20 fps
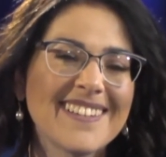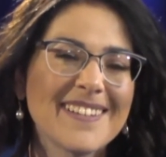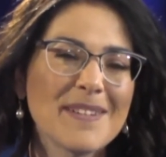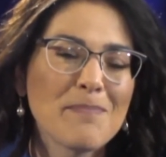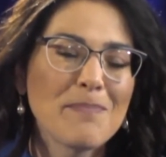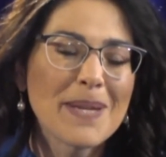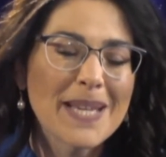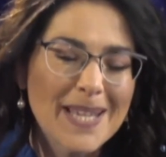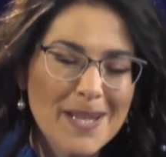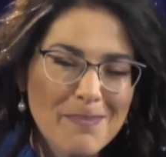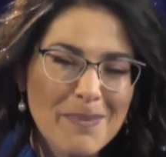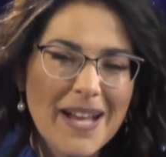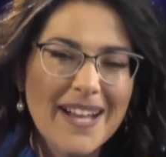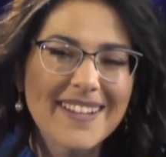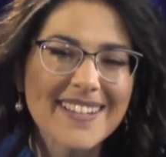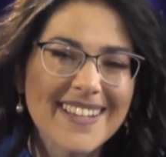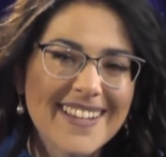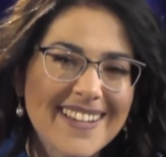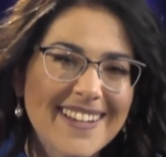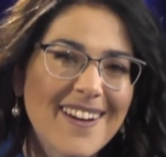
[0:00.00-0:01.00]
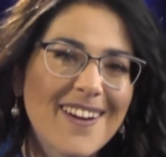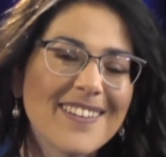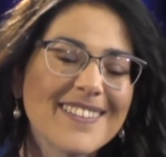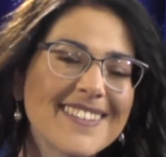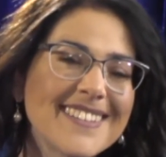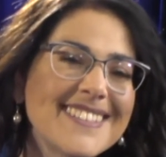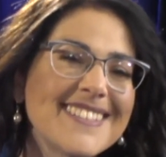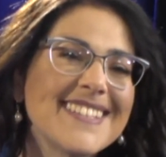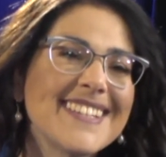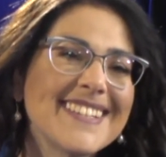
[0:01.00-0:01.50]
piggybacking on
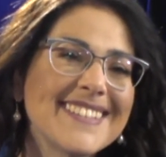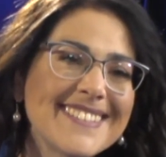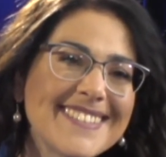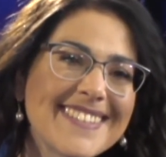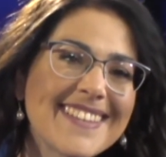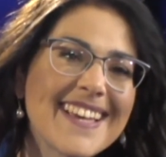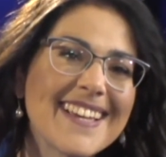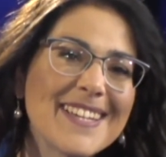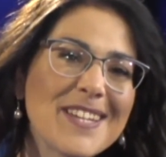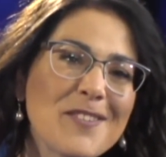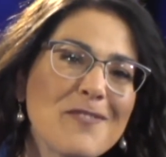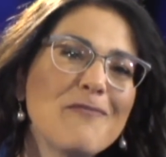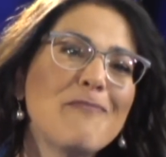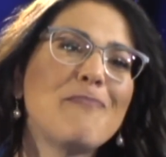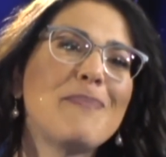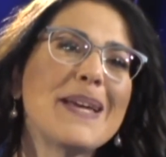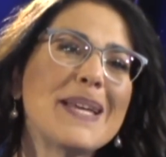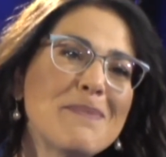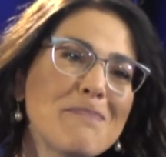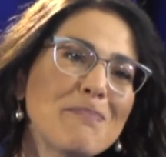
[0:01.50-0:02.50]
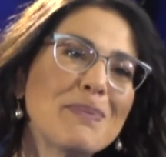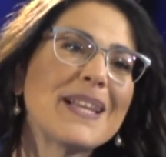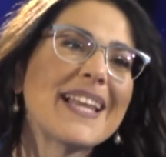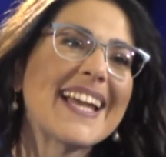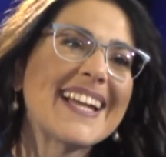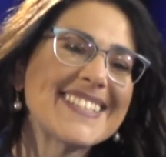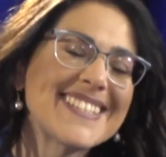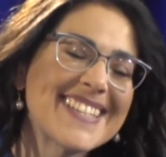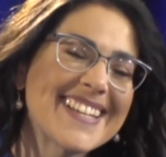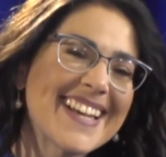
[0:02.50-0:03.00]
the seeds that you've been
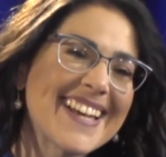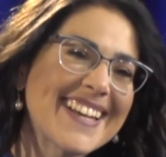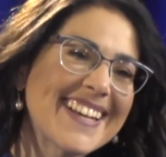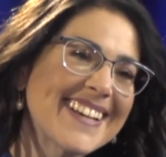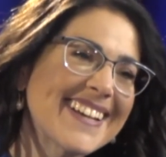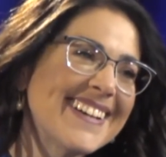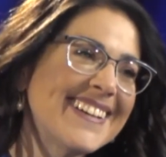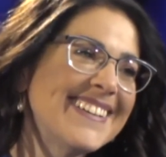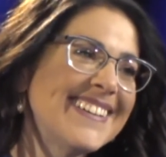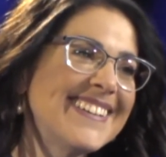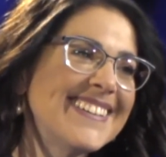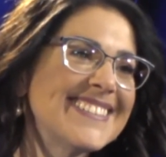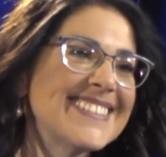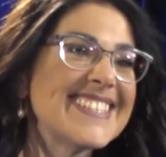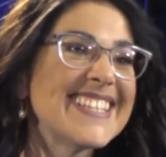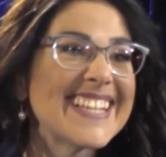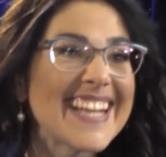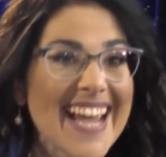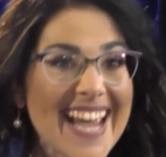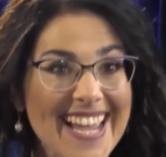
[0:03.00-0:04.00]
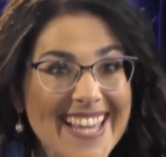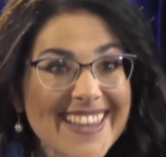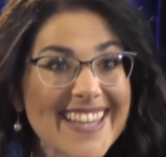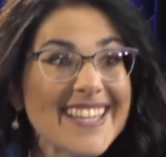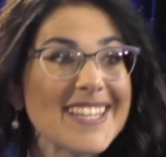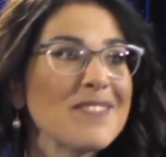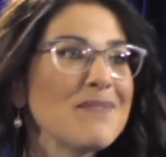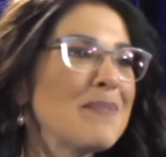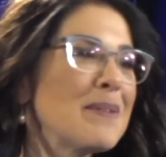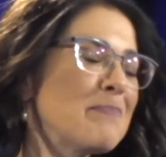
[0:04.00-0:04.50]
planting today,
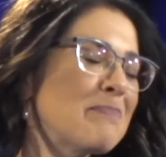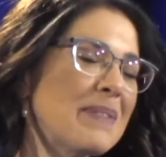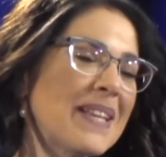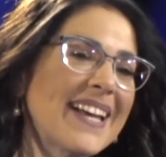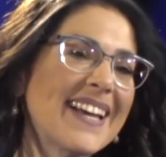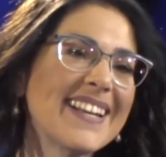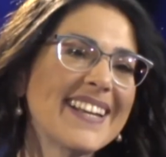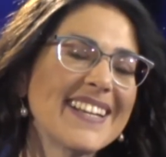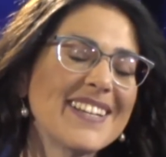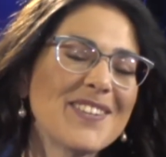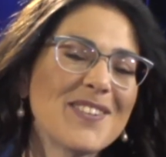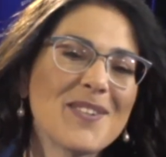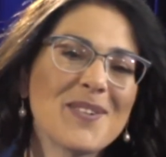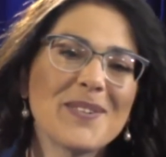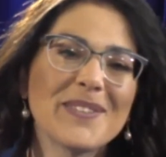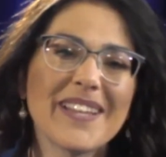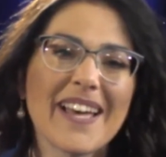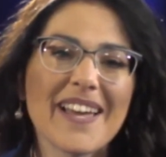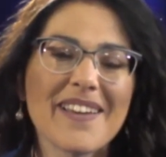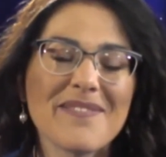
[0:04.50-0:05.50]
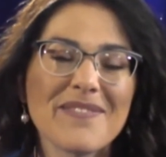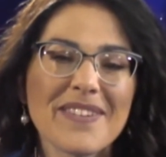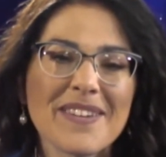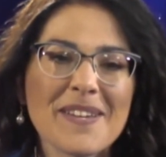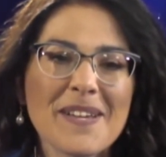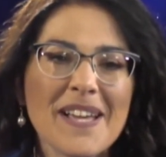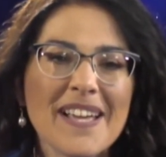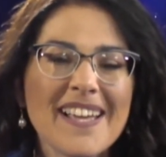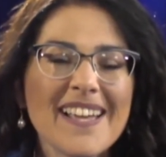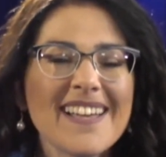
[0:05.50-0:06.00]
that you've been planting your whole life,
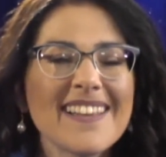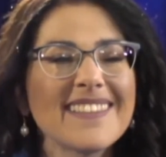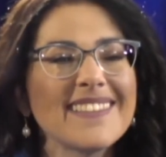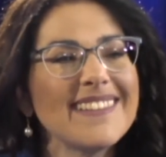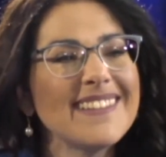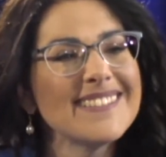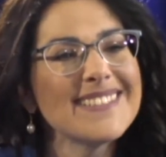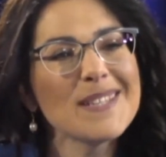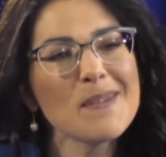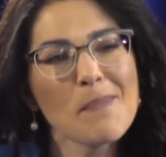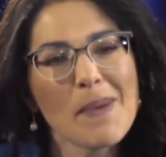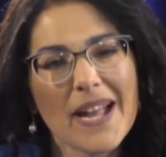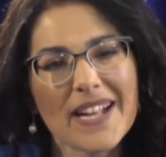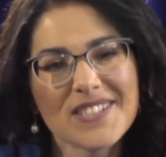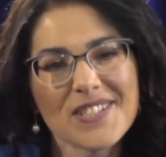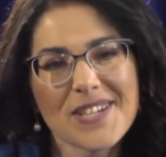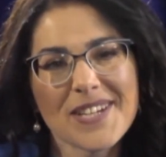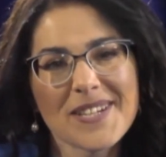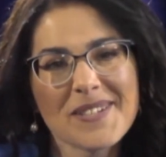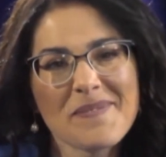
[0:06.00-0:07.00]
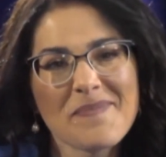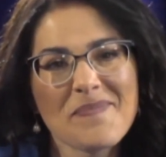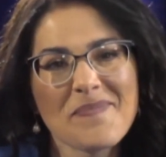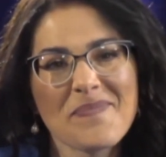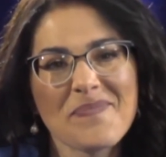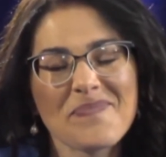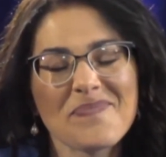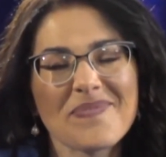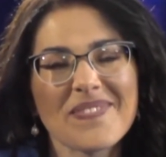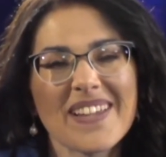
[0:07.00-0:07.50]
let's imagine
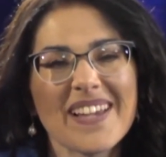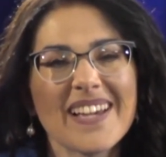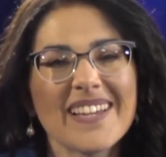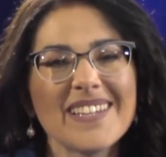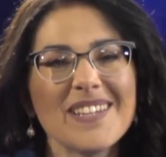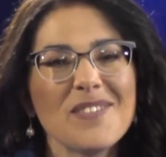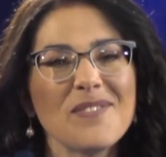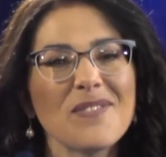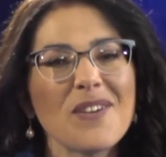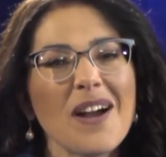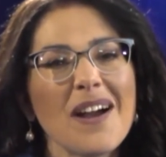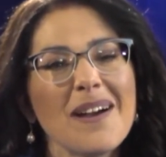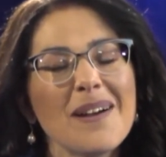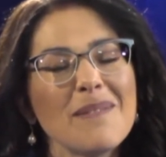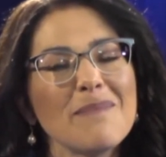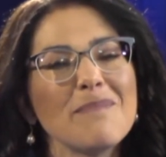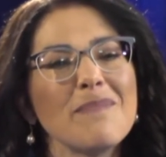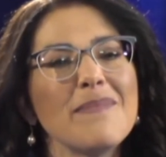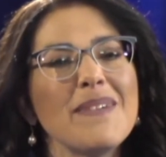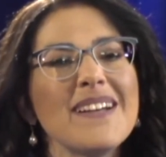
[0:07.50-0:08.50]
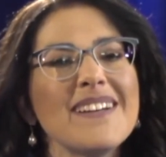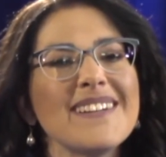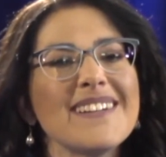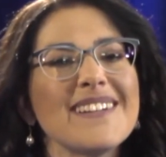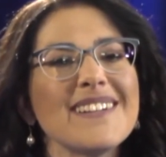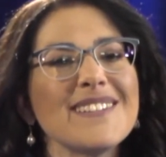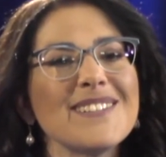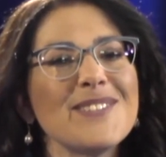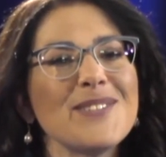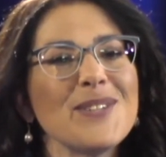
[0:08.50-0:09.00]
you've come
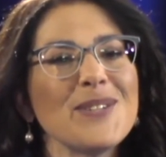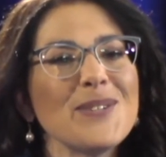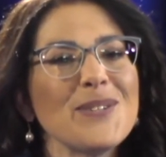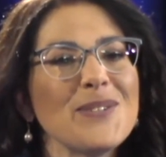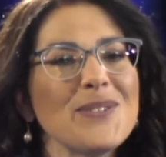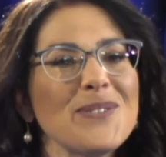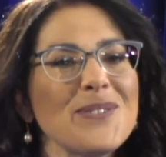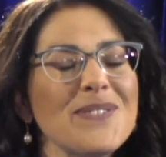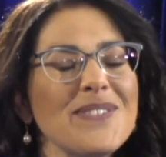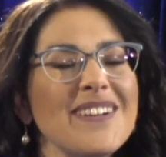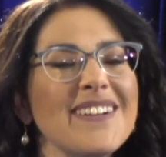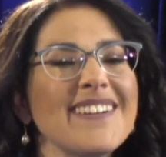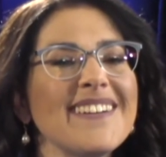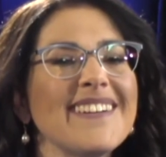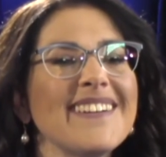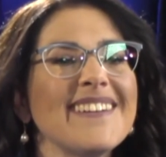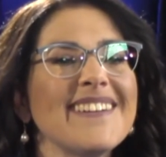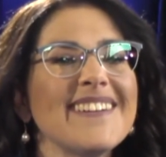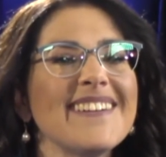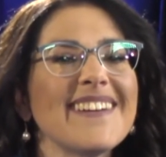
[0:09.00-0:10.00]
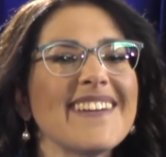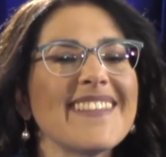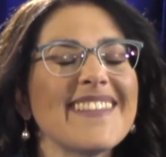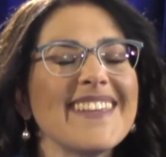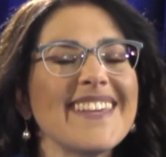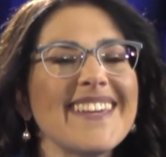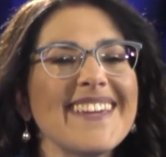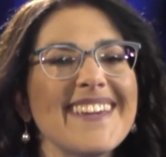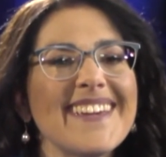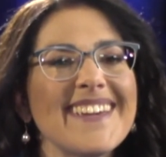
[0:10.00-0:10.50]
to
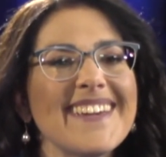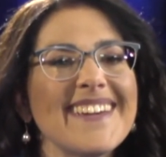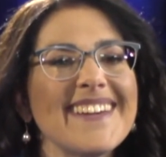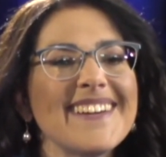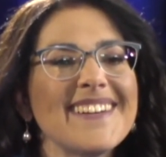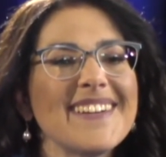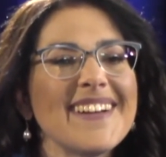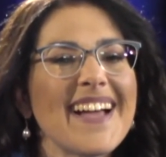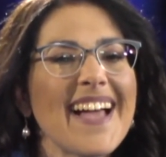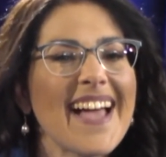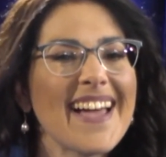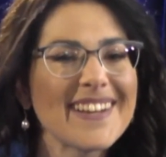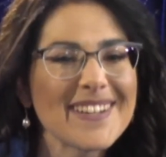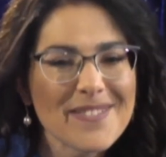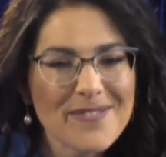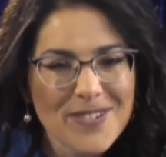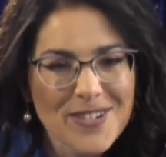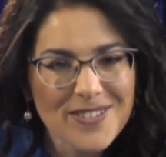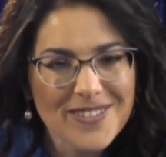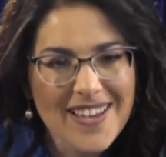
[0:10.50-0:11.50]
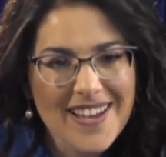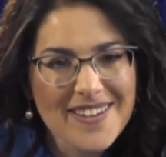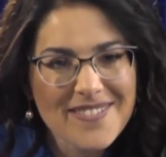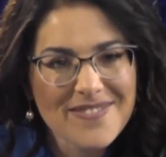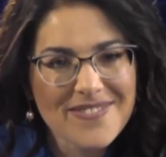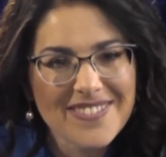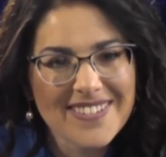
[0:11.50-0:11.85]
the end of your life.